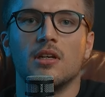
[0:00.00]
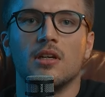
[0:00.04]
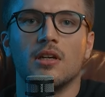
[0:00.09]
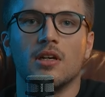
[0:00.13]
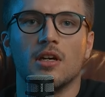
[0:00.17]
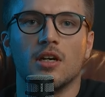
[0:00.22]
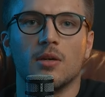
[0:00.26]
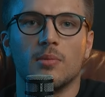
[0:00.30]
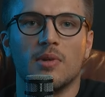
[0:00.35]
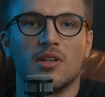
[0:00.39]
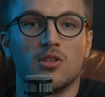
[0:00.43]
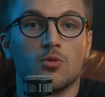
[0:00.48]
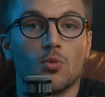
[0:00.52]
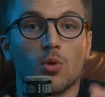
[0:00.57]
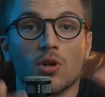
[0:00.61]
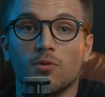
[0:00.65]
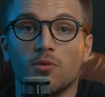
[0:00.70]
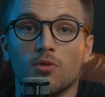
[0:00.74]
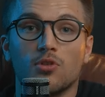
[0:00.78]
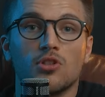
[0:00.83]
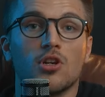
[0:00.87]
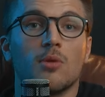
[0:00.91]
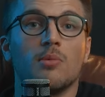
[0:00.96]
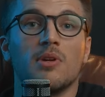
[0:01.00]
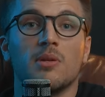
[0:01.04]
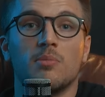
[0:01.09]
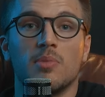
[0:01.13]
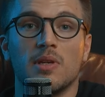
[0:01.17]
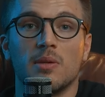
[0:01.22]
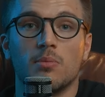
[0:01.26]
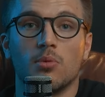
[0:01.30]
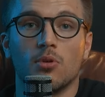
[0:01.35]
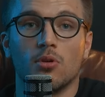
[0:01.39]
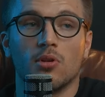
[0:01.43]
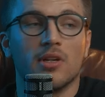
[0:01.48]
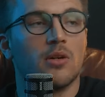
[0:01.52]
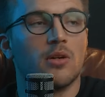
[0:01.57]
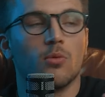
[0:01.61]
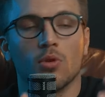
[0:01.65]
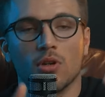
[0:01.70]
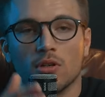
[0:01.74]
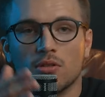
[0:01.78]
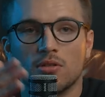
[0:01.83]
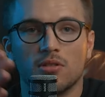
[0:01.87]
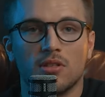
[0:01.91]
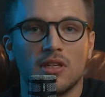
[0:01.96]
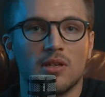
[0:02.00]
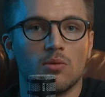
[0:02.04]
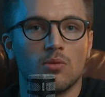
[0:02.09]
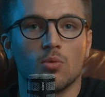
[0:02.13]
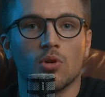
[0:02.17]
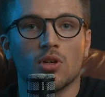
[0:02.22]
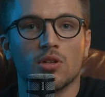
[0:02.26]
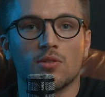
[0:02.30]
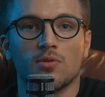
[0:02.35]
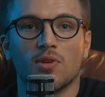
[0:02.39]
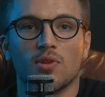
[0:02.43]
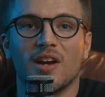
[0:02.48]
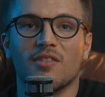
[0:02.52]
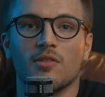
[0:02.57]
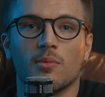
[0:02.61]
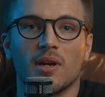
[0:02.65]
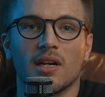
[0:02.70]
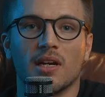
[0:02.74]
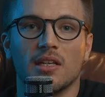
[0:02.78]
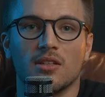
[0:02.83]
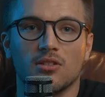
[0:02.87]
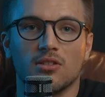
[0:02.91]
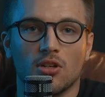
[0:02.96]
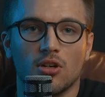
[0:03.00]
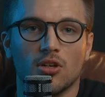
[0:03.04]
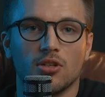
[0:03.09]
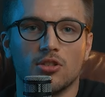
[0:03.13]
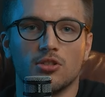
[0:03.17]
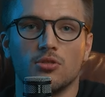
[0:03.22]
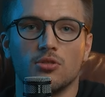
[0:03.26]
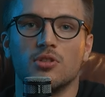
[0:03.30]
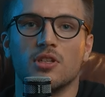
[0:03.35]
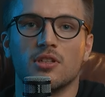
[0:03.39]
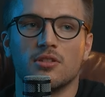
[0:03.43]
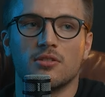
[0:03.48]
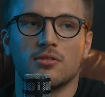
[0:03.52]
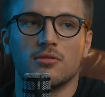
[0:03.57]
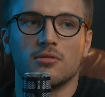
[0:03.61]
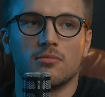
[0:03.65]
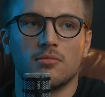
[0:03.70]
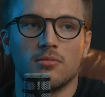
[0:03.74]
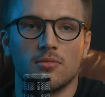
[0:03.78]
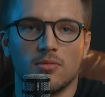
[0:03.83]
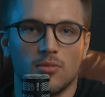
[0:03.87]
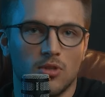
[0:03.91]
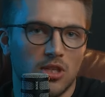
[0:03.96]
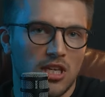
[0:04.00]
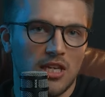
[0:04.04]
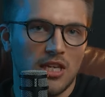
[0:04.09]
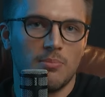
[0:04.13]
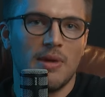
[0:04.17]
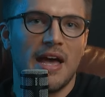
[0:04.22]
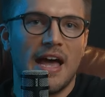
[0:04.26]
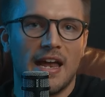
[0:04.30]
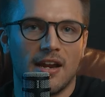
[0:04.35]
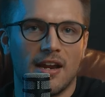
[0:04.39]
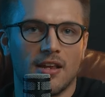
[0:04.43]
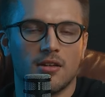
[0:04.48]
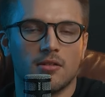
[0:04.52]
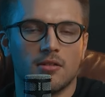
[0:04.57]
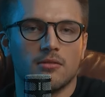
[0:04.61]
um, it's worked for so many people and it works it works for everybody as long as you just keep at it